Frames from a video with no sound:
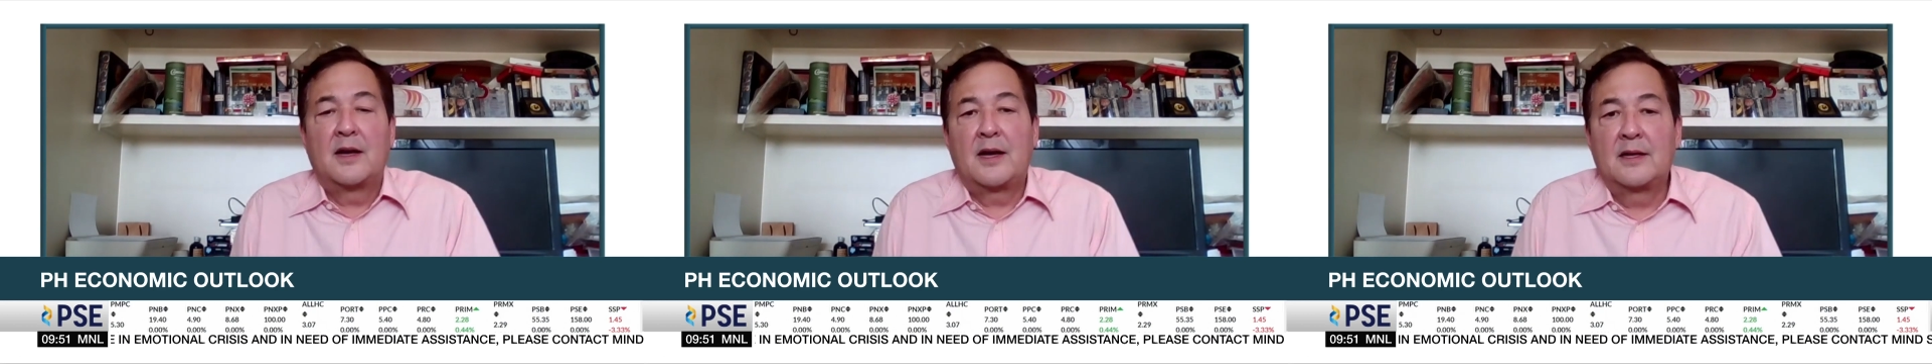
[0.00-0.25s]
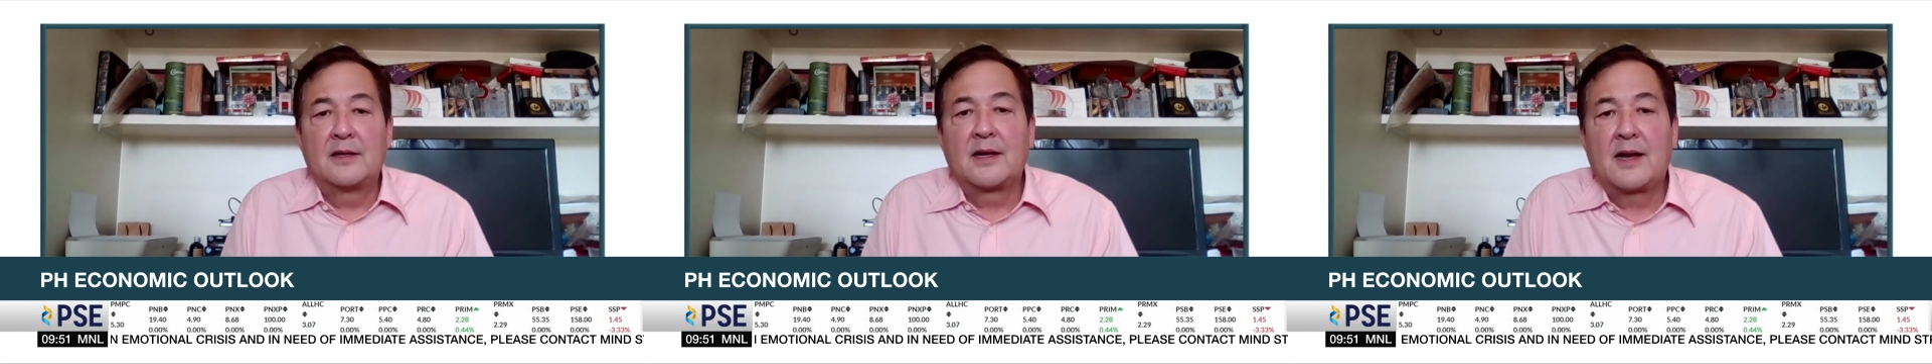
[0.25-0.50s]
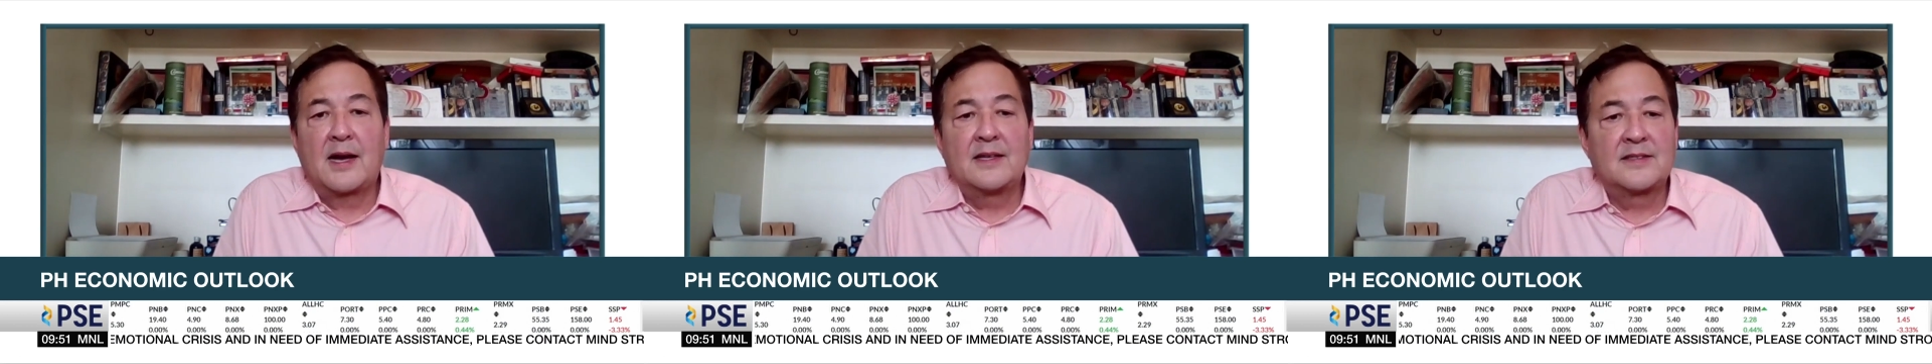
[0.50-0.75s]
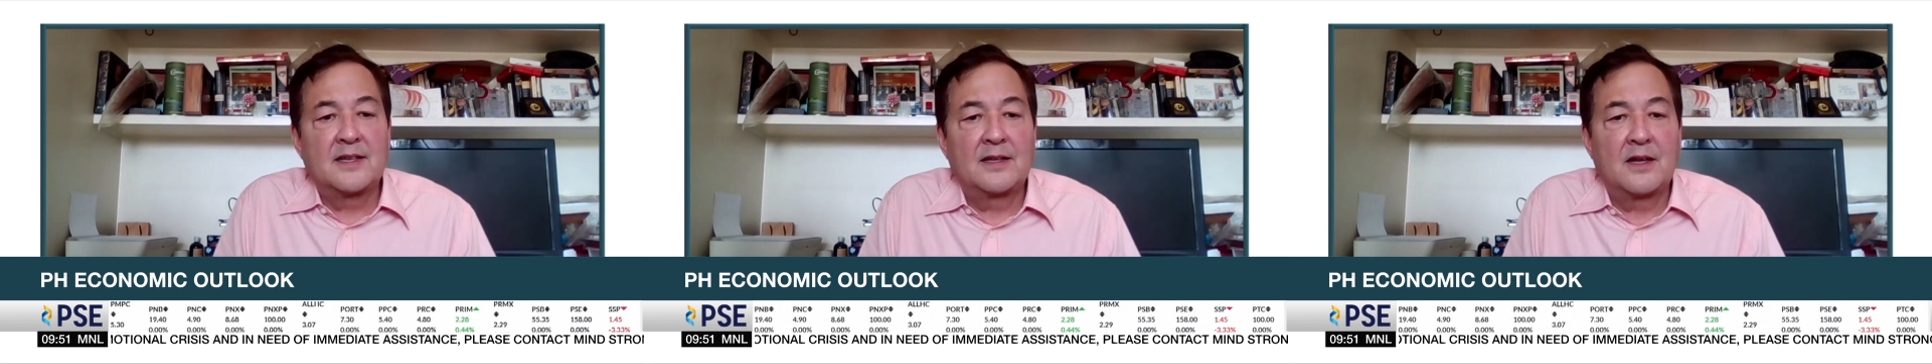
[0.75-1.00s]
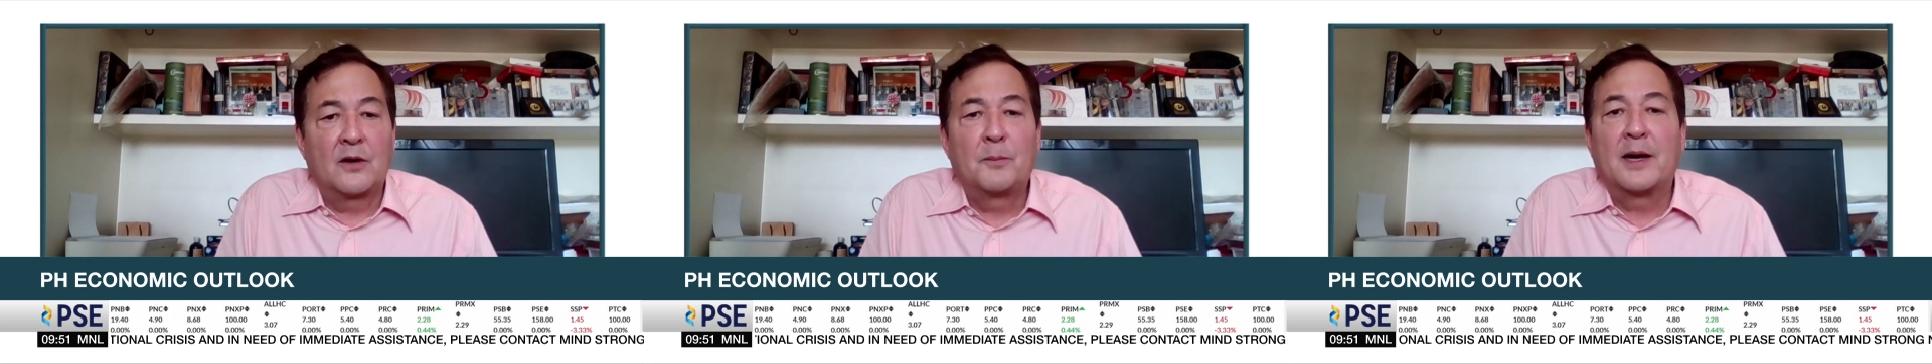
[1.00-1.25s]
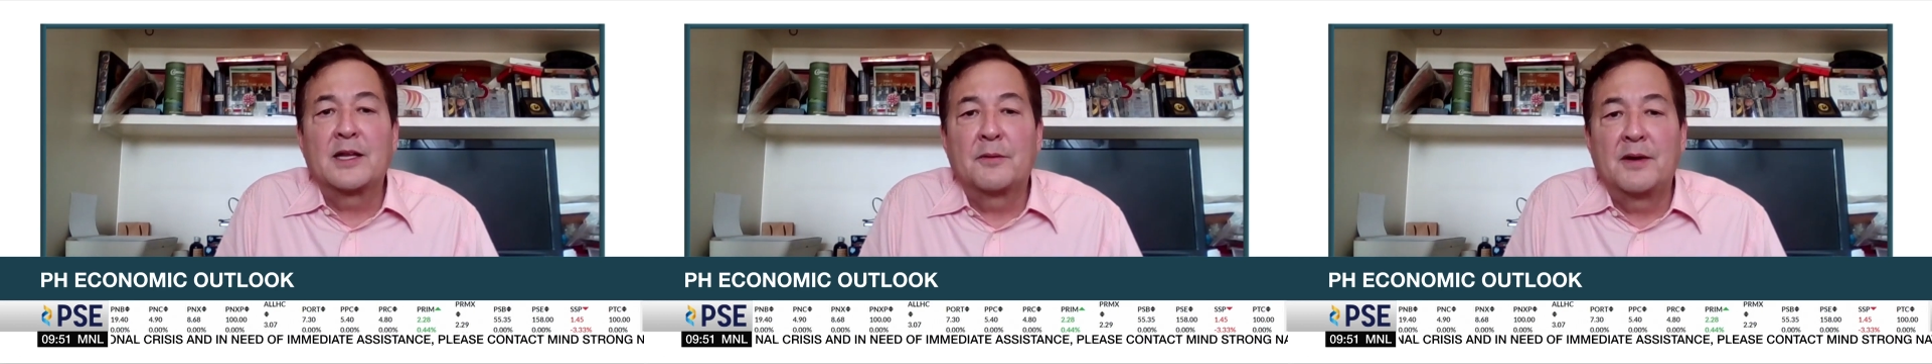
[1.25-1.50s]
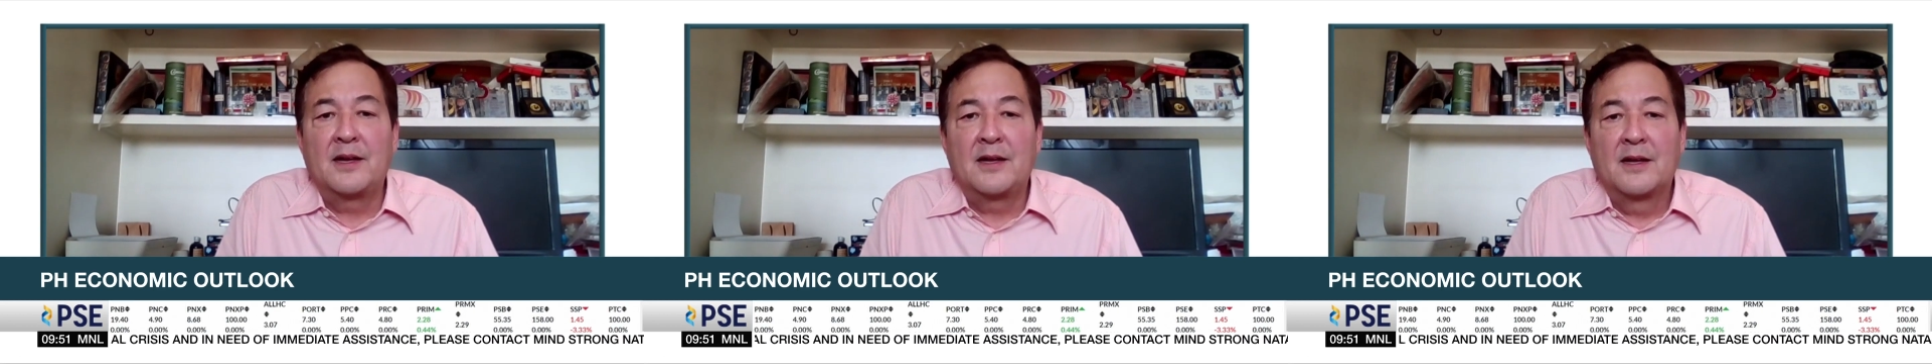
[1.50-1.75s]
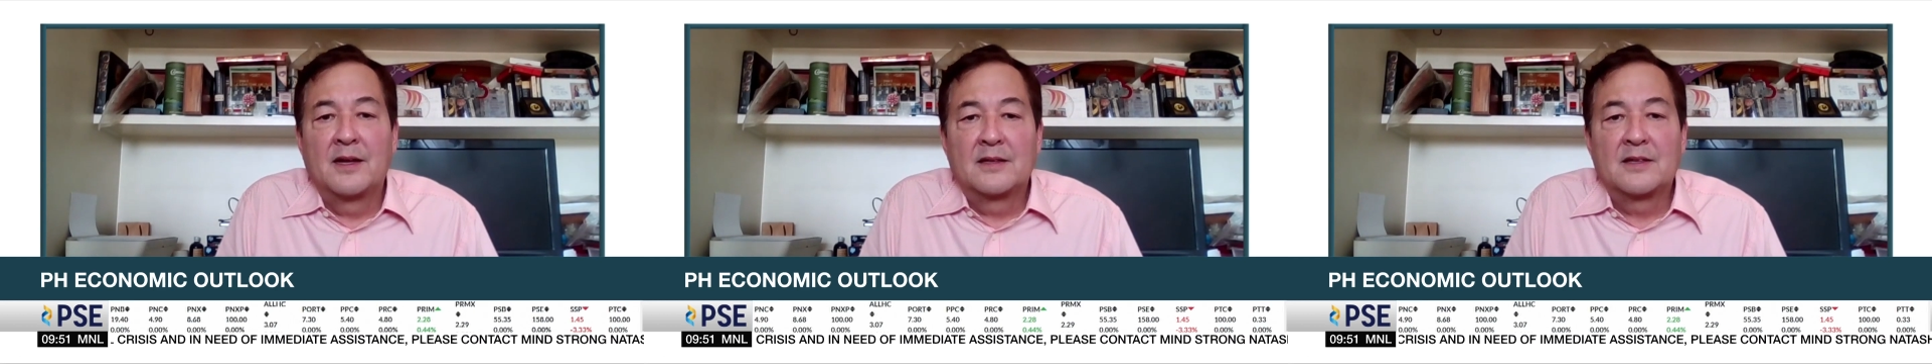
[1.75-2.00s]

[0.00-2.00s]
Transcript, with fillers: And the guy said, oh, by the way,